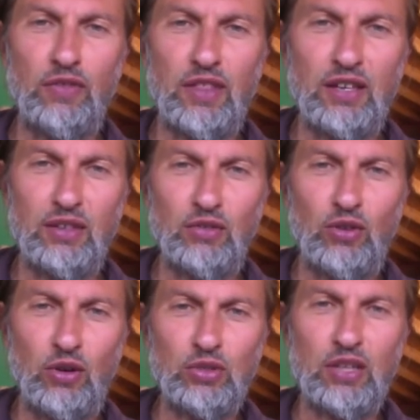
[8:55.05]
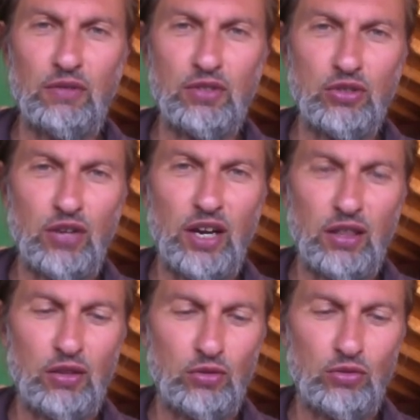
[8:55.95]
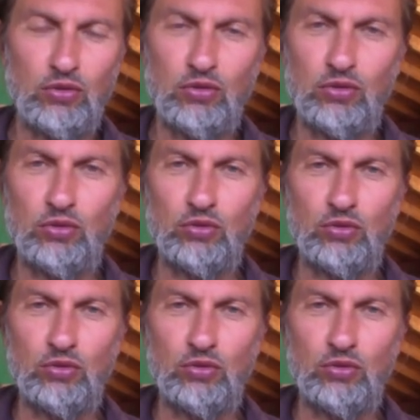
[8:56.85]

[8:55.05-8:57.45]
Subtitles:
then you always have the strength to